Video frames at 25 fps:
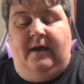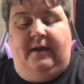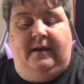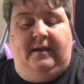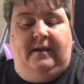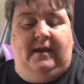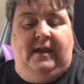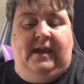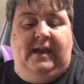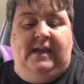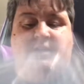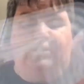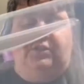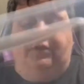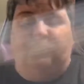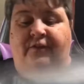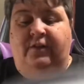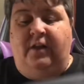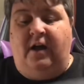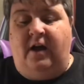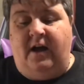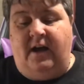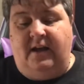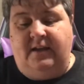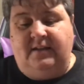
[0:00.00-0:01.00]
each
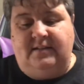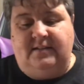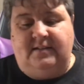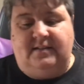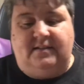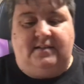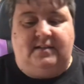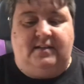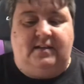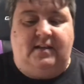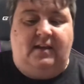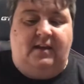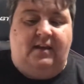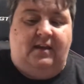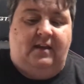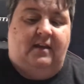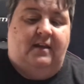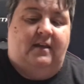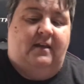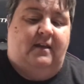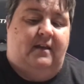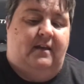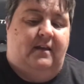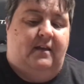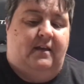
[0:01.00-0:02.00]
floss,
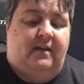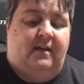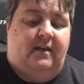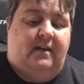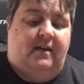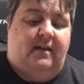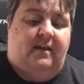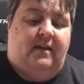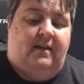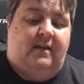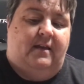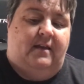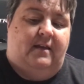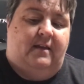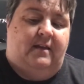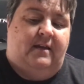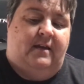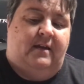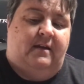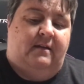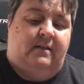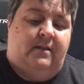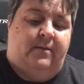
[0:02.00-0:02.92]
here,